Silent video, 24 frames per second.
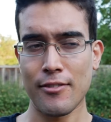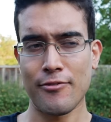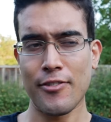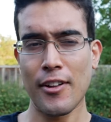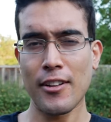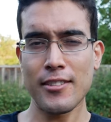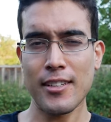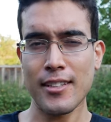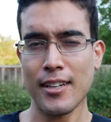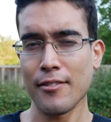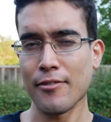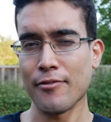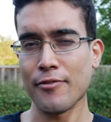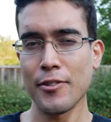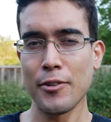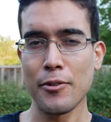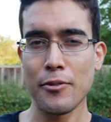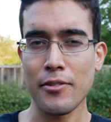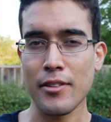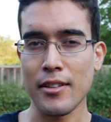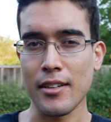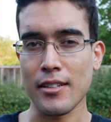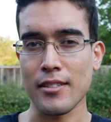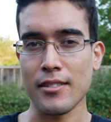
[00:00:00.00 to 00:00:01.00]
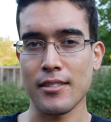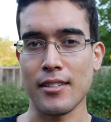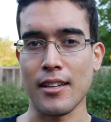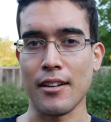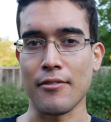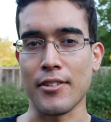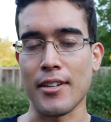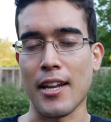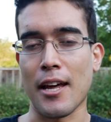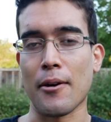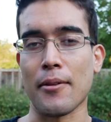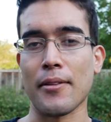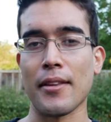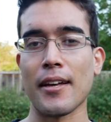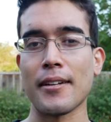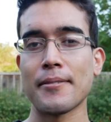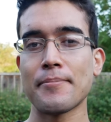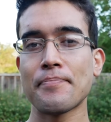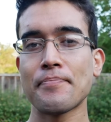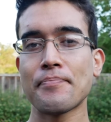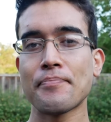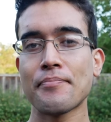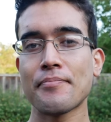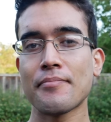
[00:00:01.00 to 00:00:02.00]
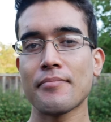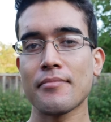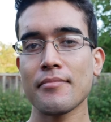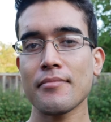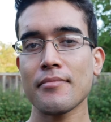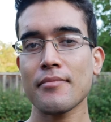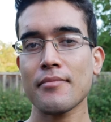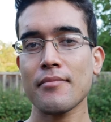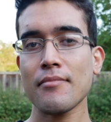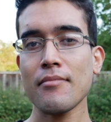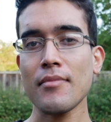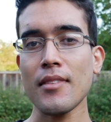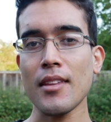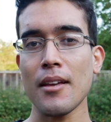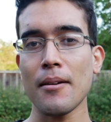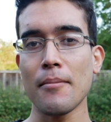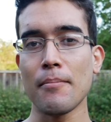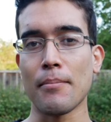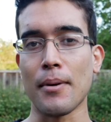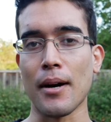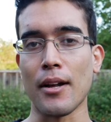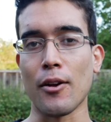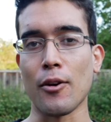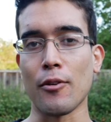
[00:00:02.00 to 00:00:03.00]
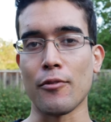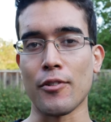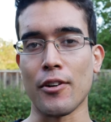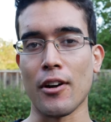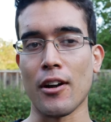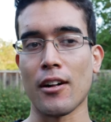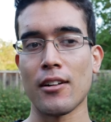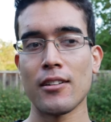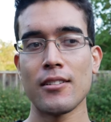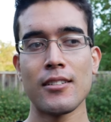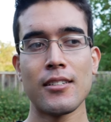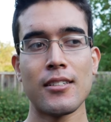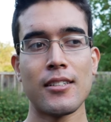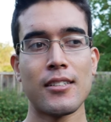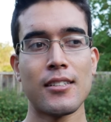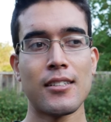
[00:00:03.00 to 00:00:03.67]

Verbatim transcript: Felt like a few things every now and then, but overall,